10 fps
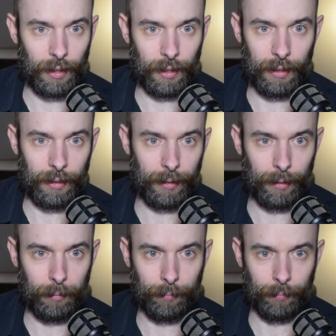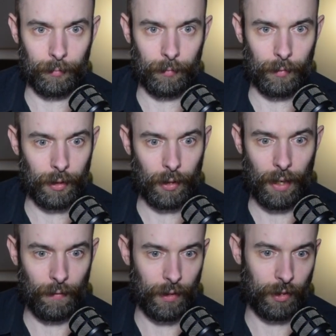
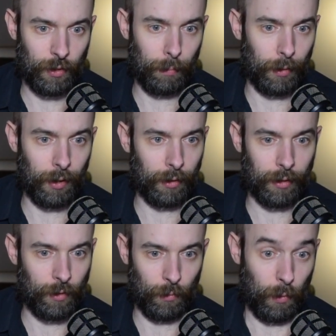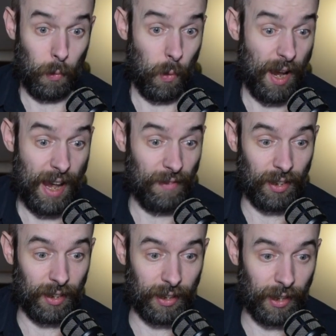Yeah, the Superlux
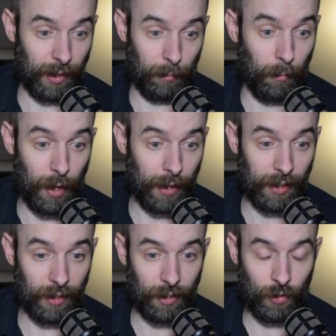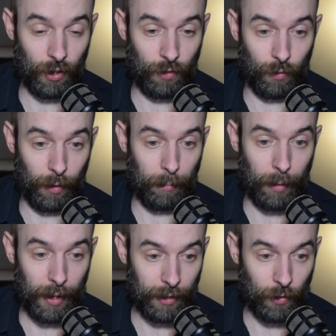whatever kick mic just for the
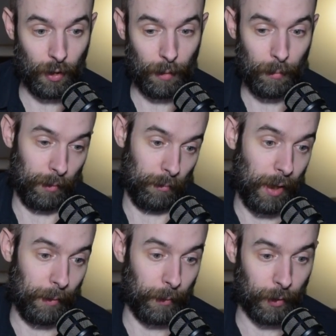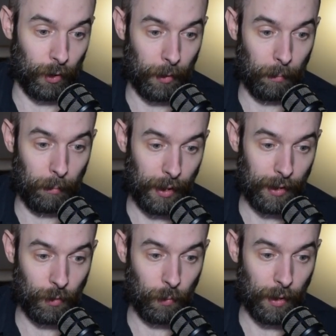bass drum and maybe record the
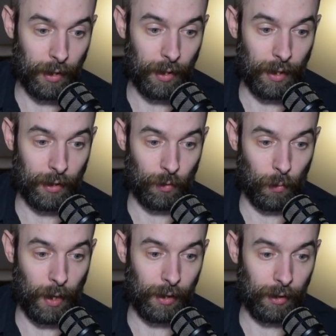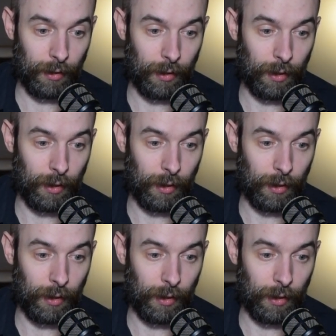bass with it as well.